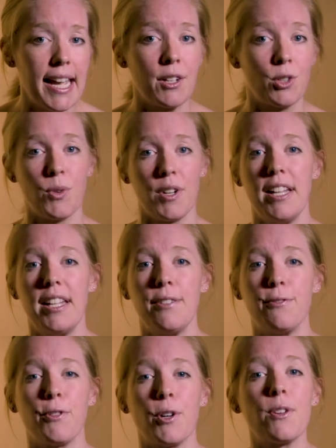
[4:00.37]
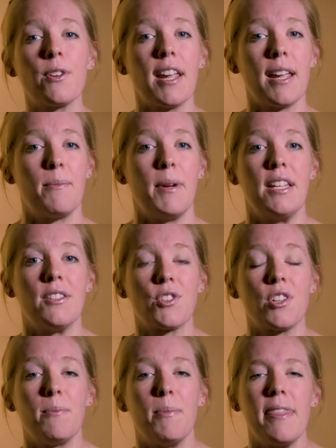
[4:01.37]
and creating further campaigns
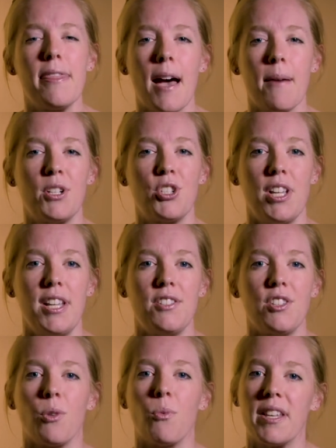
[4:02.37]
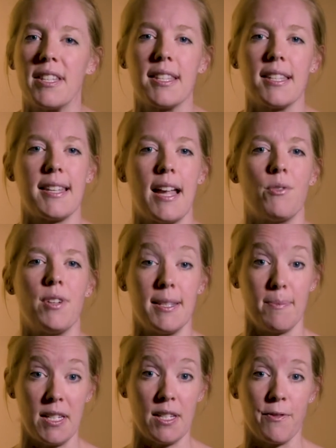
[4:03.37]
could be that much easier once the sound has
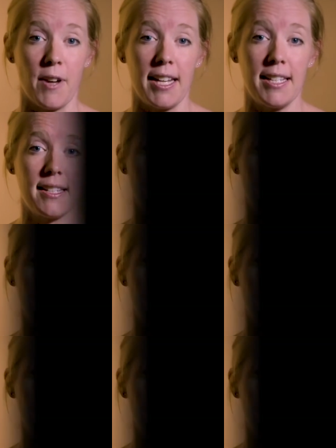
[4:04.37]
been defined.